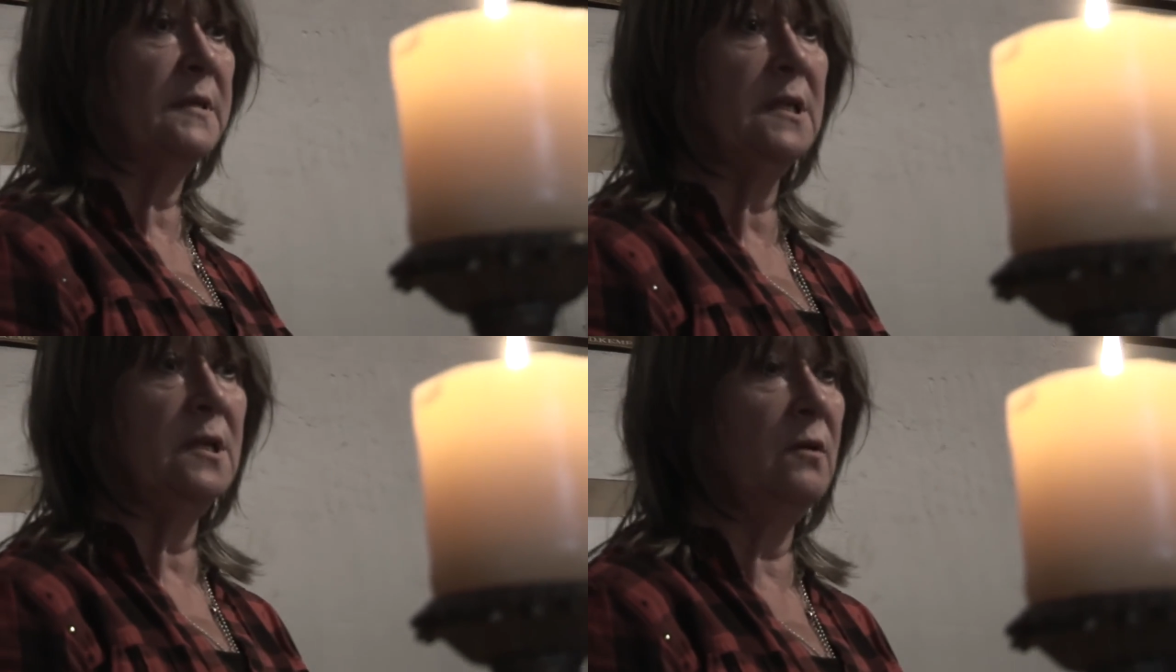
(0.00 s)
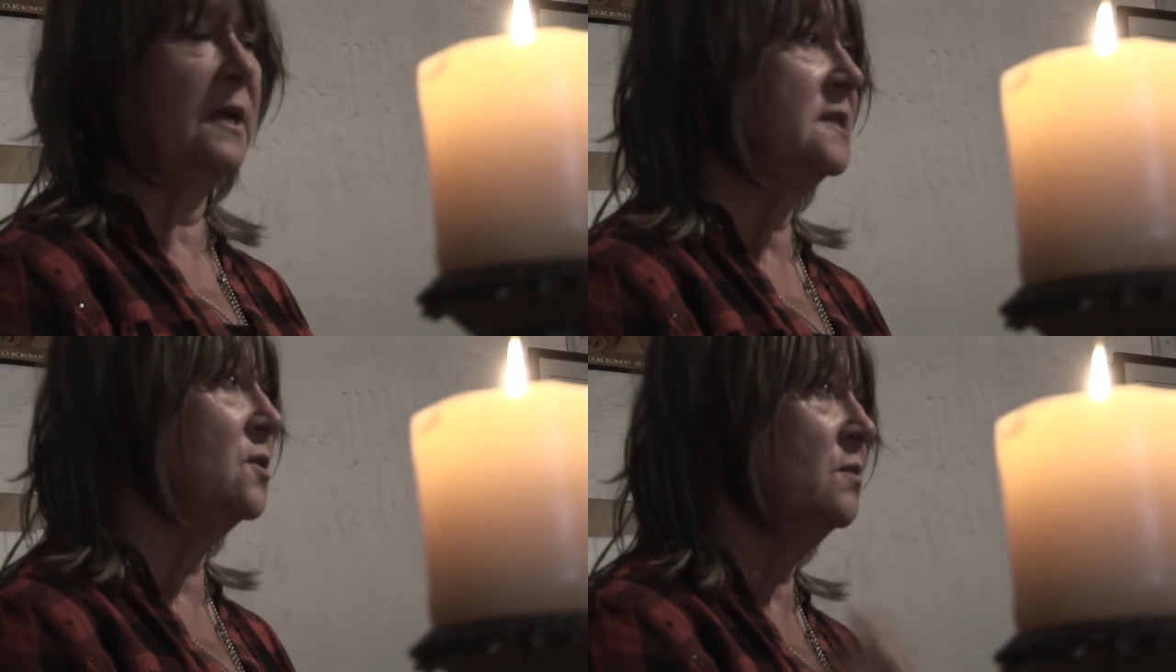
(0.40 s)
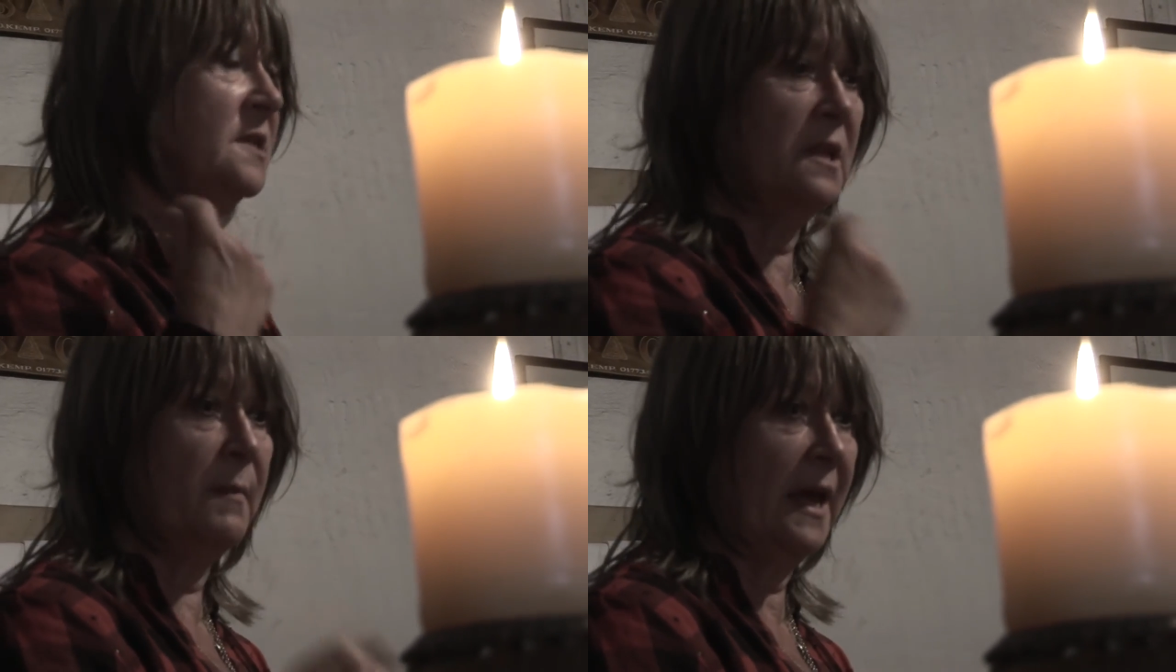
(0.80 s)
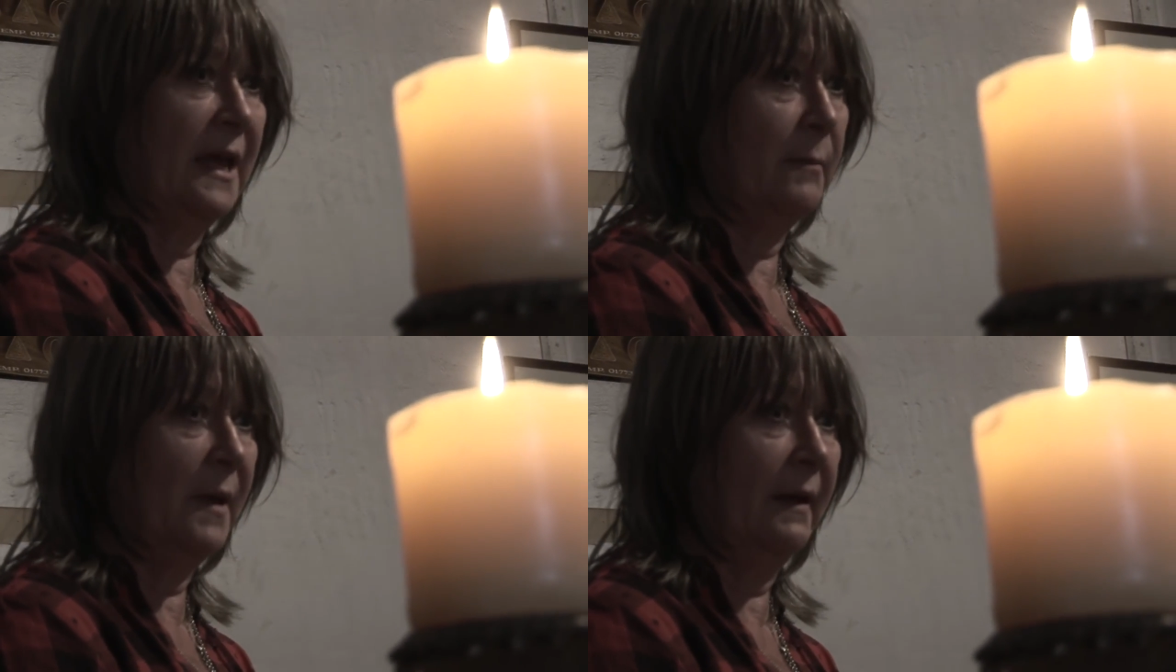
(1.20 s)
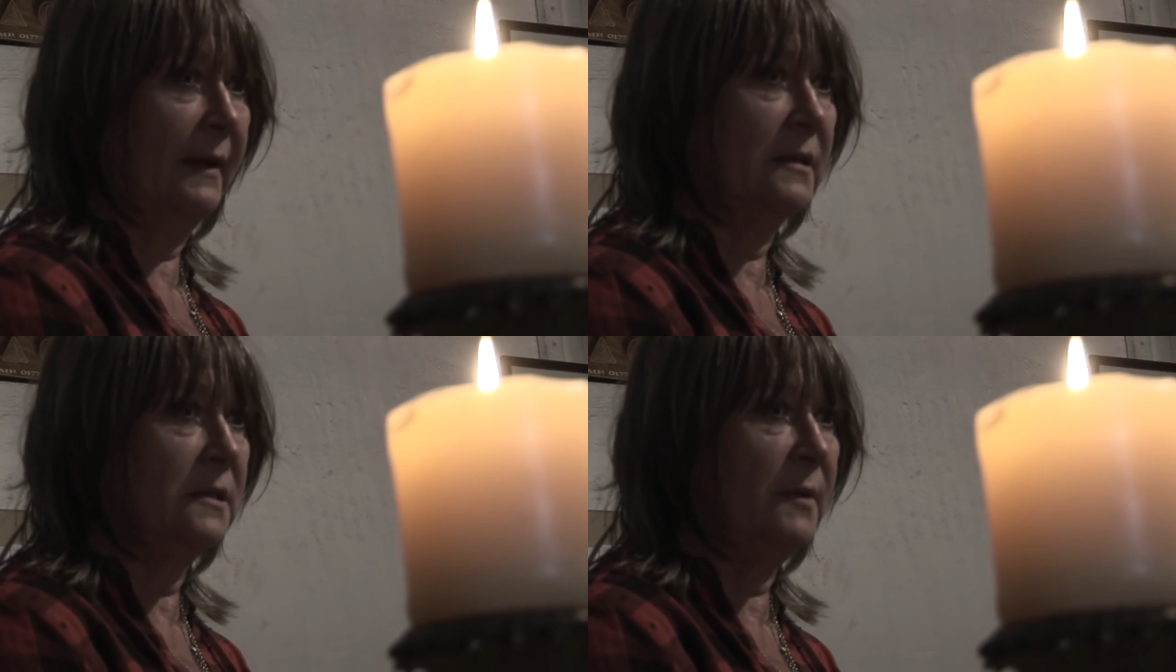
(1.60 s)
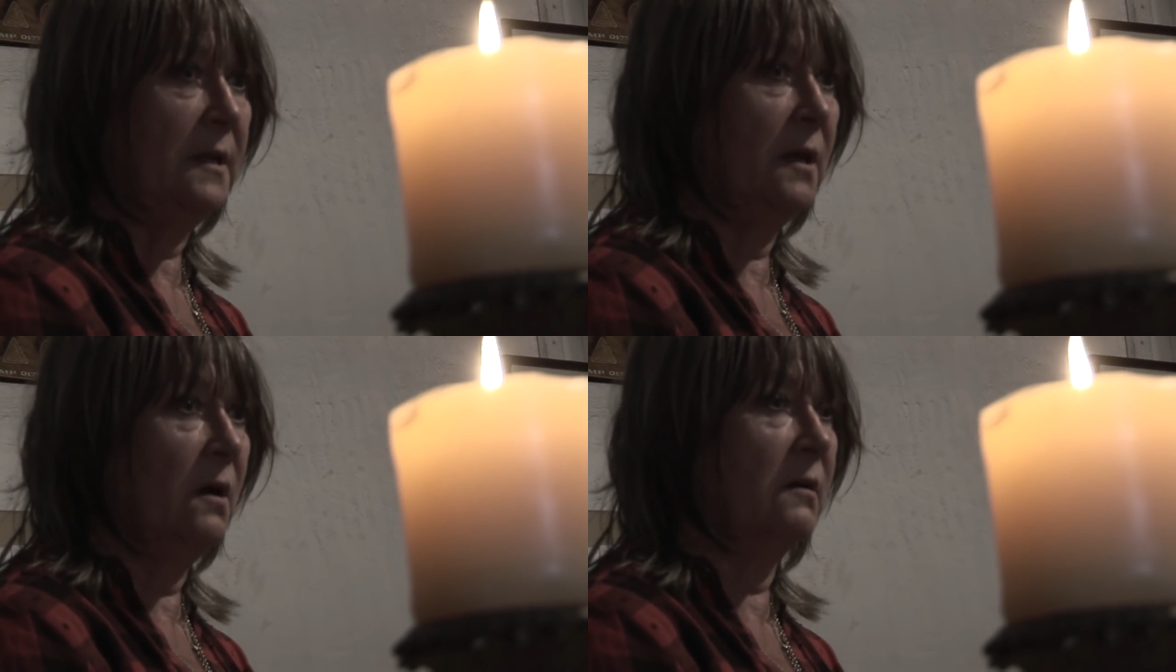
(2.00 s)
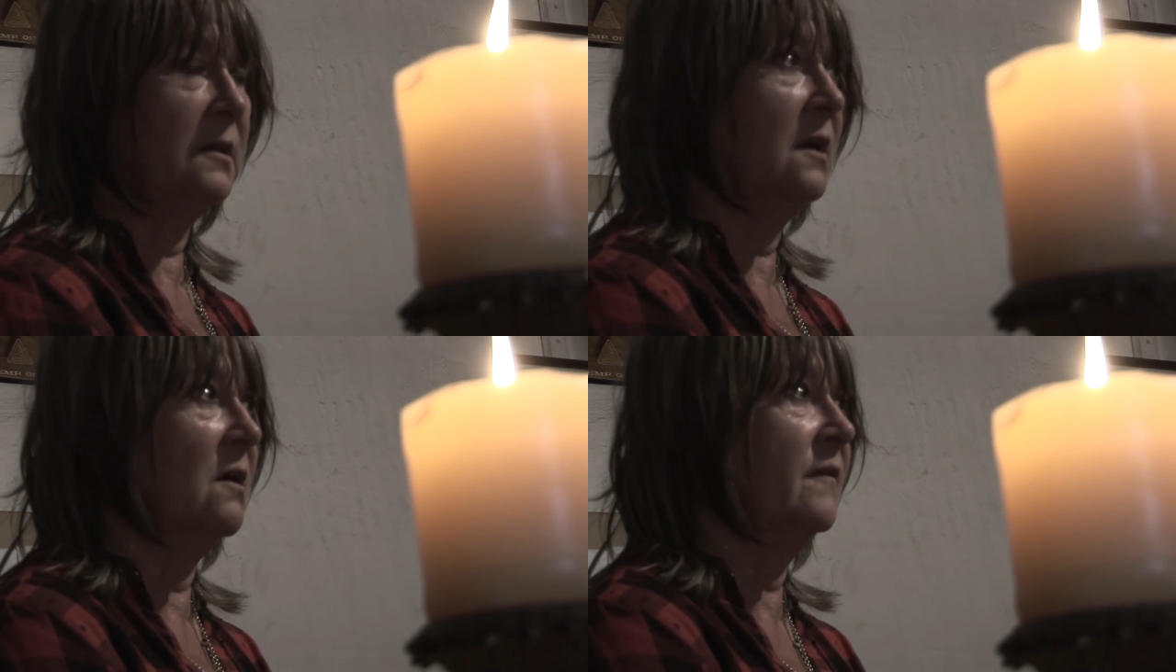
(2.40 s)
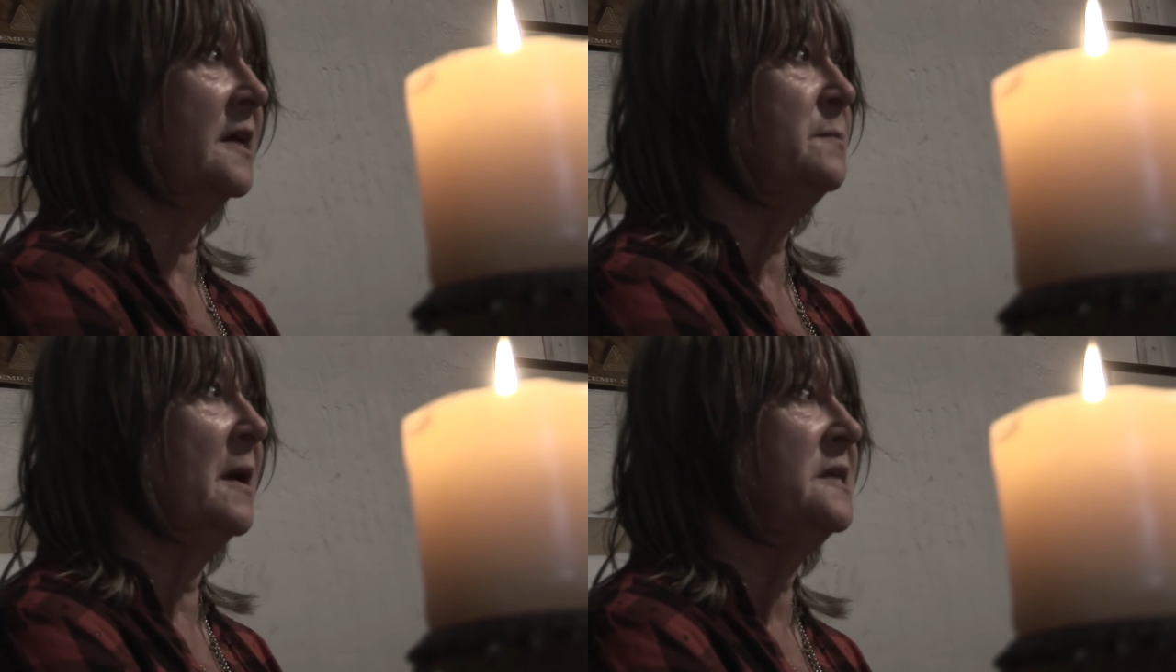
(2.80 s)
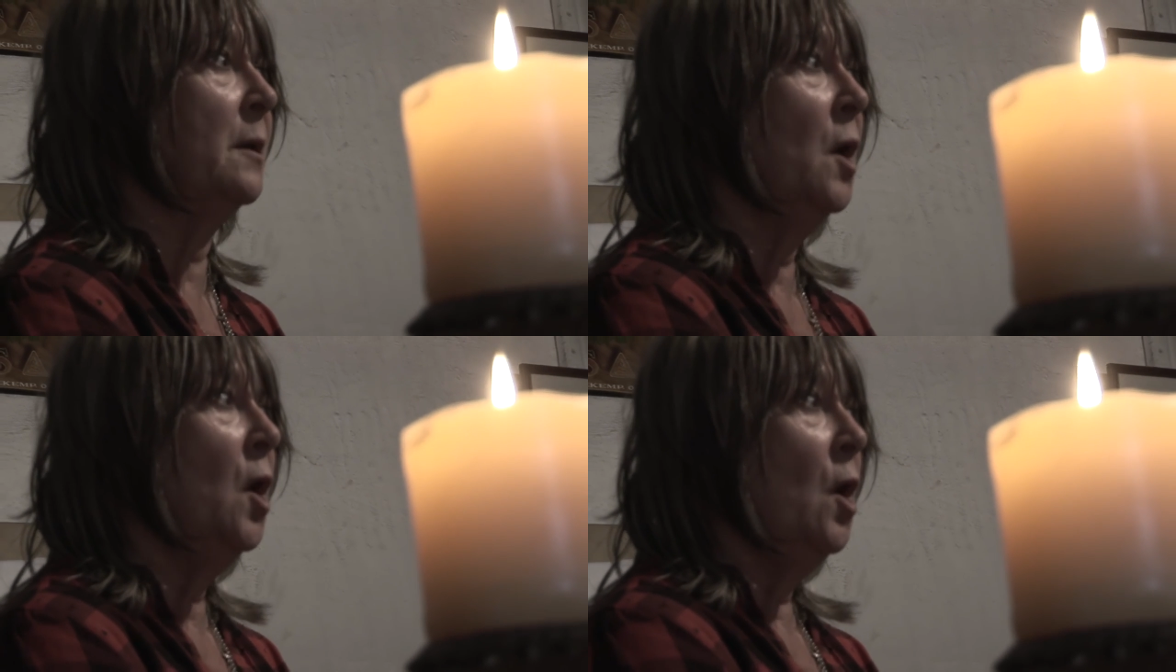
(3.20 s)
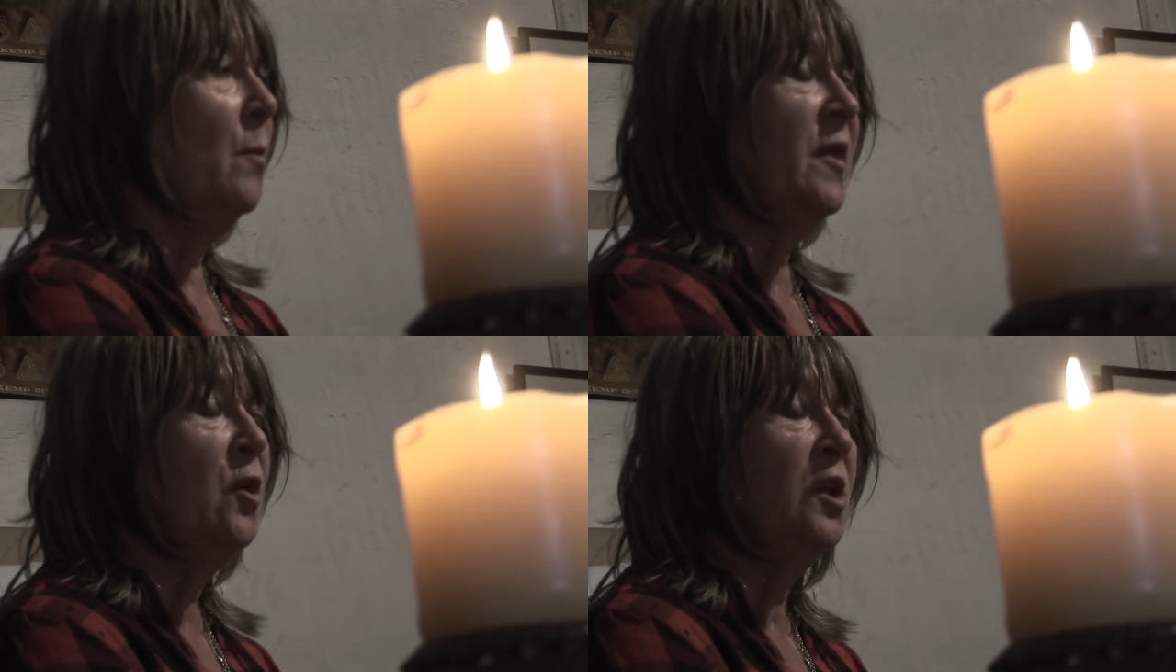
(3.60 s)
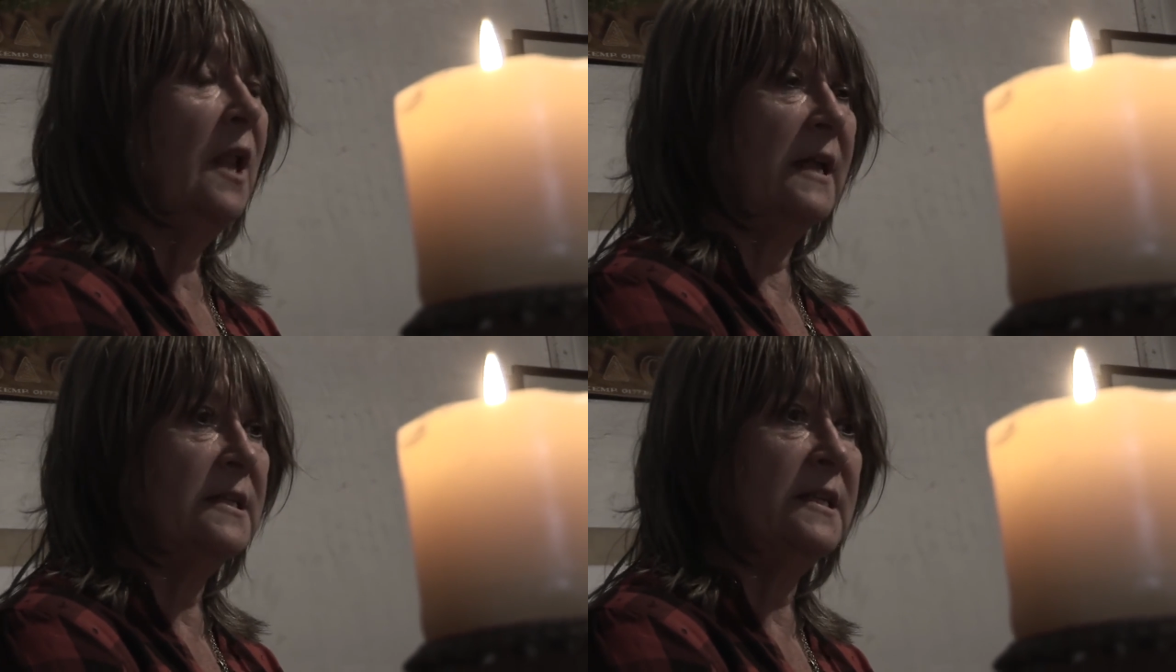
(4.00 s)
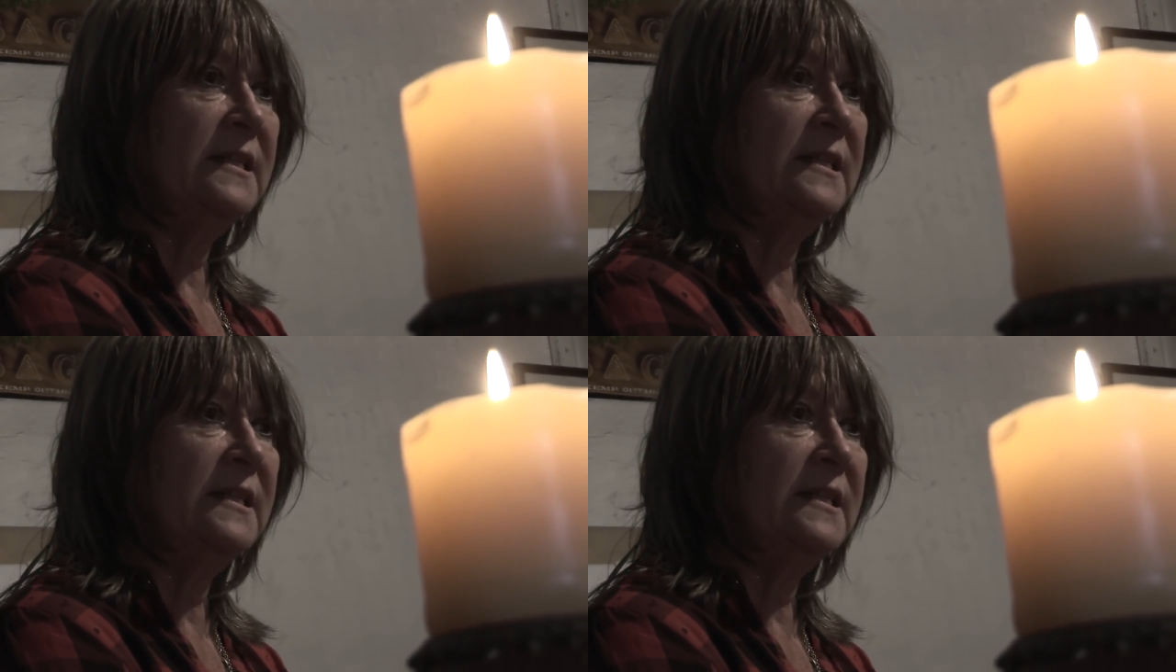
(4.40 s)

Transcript: Absolutely. It's always at the back of your mind. I mean, you can't forget about it. But they're good lads and they're